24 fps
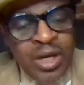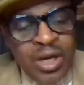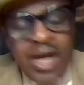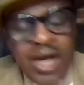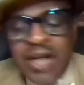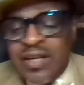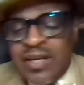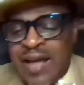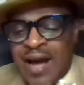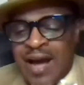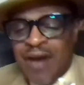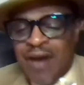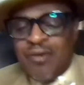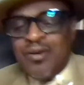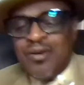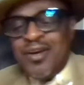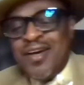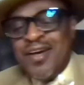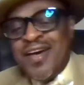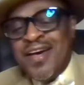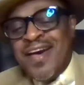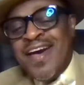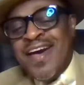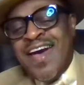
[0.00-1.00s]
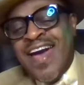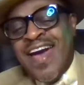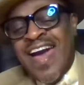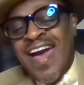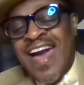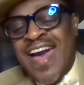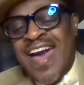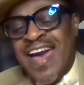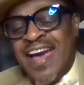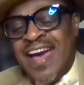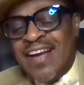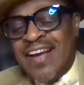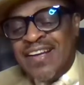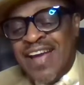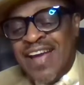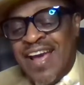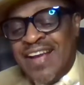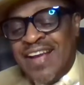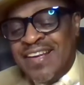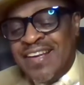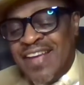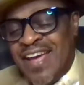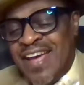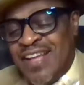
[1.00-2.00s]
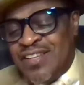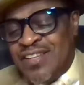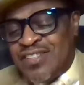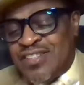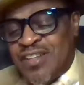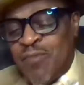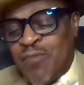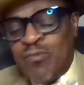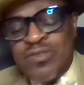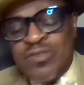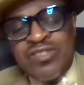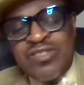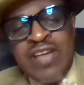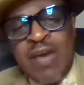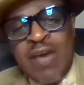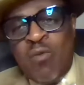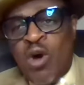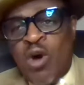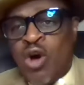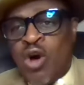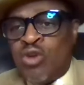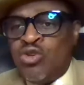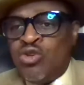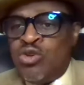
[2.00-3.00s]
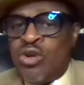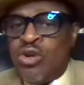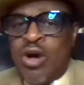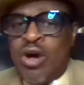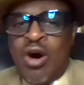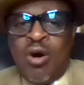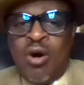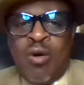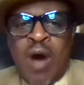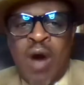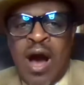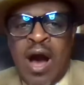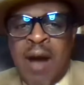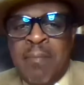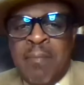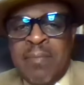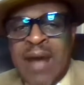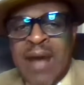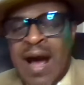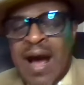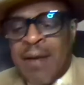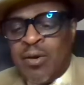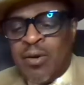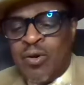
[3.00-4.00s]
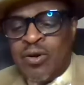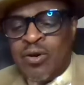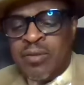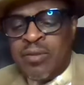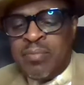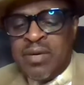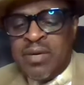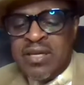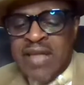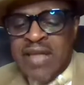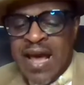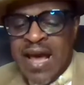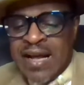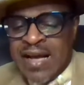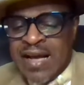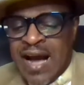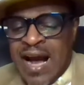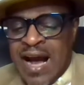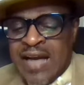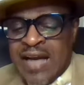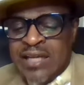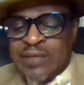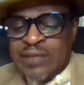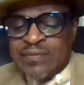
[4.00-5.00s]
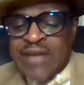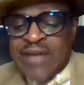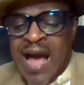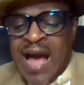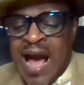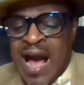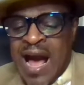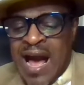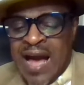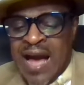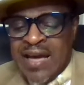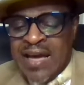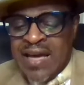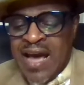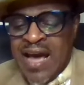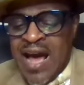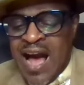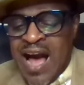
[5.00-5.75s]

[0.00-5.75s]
Now, and someone will say, well, I'm not going to be that kind of guy.